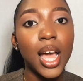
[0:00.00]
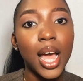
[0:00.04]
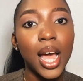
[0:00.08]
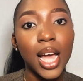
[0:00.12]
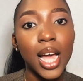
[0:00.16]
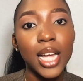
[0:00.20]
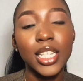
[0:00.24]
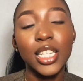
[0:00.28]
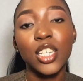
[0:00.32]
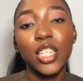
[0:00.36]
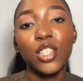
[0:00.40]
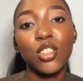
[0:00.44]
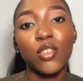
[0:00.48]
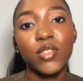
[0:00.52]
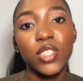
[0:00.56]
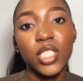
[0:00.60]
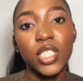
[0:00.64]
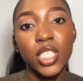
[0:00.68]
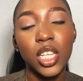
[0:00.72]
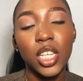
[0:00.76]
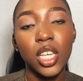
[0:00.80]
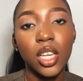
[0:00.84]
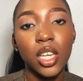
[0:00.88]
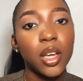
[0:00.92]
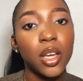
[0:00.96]
At the end of the
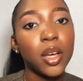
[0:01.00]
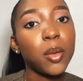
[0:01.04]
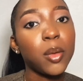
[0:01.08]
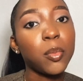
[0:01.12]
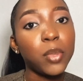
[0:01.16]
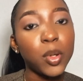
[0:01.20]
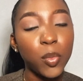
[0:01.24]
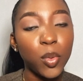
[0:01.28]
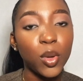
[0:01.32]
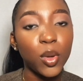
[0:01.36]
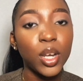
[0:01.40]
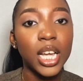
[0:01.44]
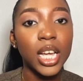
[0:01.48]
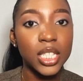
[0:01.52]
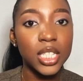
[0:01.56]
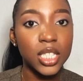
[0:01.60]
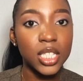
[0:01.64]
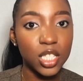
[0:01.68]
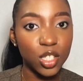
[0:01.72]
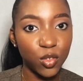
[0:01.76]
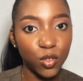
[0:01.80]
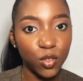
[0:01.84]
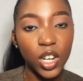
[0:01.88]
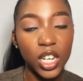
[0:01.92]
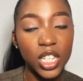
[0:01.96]
day, people are
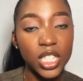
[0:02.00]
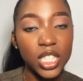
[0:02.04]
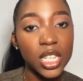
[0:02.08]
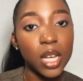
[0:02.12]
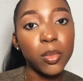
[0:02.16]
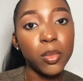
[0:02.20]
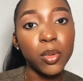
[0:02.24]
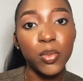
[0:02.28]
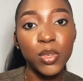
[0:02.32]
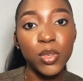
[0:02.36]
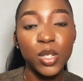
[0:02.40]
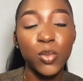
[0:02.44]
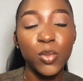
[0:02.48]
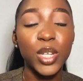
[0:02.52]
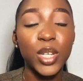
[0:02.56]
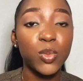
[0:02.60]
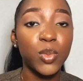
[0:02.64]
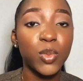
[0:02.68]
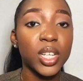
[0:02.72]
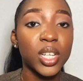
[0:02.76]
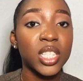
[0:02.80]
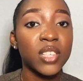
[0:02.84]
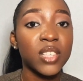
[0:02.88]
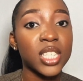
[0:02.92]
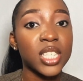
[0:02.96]
different and people's
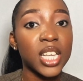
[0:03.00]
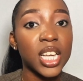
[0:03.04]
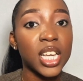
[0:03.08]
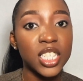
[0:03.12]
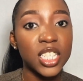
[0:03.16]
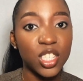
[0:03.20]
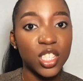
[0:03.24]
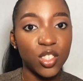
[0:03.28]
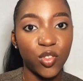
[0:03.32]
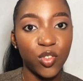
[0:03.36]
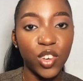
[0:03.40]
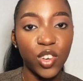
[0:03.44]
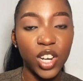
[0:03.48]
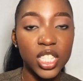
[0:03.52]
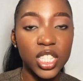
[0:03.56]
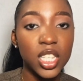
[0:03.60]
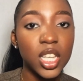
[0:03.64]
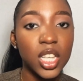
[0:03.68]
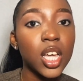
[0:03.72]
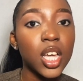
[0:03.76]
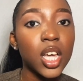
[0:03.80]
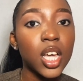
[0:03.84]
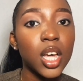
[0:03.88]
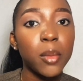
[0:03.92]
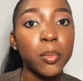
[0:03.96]
perspectives are different.
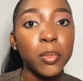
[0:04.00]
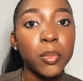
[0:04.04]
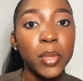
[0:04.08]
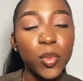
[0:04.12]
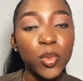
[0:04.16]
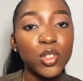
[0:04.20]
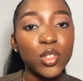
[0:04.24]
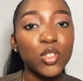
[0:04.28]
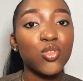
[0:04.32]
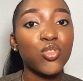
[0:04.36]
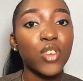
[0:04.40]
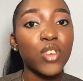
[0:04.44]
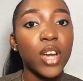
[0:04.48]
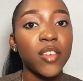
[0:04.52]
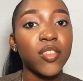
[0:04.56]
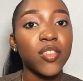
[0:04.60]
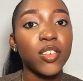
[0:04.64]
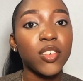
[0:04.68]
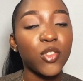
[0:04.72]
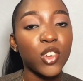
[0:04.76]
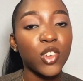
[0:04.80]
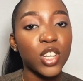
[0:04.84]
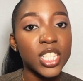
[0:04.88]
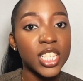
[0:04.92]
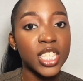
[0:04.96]
People's driving
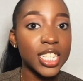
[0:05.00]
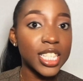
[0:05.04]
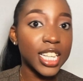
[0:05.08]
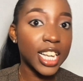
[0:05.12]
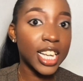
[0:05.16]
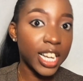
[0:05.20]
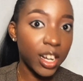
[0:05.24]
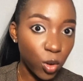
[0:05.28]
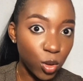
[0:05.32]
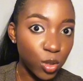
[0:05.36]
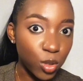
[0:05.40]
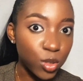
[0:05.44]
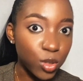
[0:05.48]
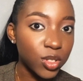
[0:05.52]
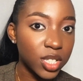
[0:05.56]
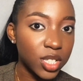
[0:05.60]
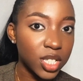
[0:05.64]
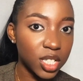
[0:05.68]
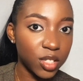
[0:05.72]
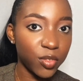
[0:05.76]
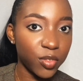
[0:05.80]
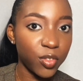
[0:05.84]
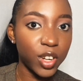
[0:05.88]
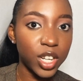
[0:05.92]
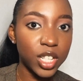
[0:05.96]
forces are also
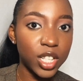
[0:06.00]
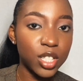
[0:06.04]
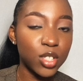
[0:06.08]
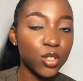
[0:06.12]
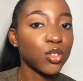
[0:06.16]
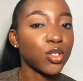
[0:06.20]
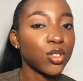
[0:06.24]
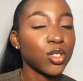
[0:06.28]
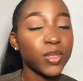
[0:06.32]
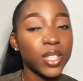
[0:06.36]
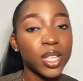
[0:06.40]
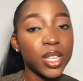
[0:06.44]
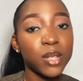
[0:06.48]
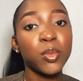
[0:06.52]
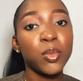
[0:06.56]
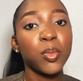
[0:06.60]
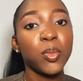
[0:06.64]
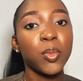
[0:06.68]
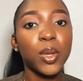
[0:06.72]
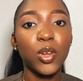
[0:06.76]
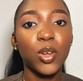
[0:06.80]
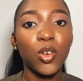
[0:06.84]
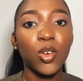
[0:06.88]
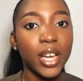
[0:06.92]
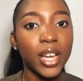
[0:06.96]
different. So sometimes people may
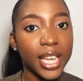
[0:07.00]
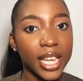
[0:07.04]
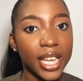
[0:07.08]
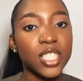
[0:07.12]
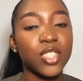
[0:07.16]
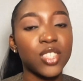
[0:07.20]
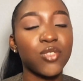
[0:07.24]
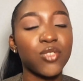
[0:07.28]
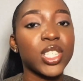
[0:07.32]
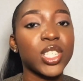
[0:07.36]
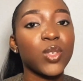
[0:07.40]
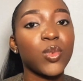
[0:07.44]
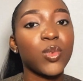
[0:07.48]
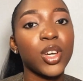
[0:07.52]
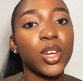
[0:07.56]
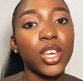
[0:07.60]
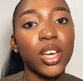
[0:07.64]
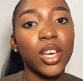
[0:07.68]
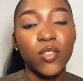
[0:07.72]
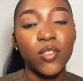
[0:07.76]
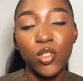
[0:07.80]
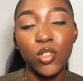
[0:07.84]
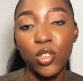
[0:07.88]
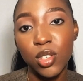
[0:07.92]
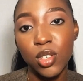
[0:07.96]
not guess the reason why you
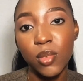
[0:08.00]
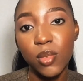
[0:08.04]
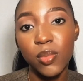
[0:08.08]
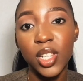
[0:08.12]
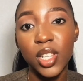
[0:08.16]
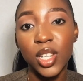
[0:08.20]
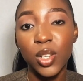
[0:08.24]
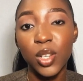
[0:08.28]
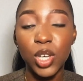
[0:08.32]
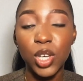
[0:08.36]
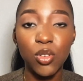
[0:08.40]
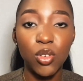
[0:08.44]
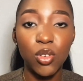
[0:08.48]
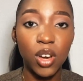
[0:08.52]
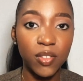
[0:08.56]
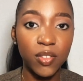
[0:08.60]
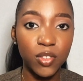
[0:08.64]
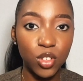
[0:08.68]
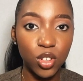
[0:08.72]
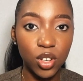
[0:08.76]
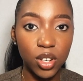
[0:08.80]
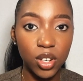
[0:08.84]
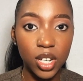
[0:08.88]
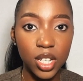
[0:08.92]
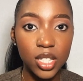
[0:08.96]
have done something the way you have
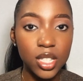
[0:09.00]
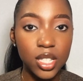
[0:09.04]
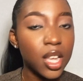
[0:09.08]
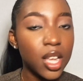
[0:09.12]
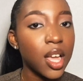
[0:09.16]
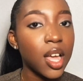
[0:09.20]
done it.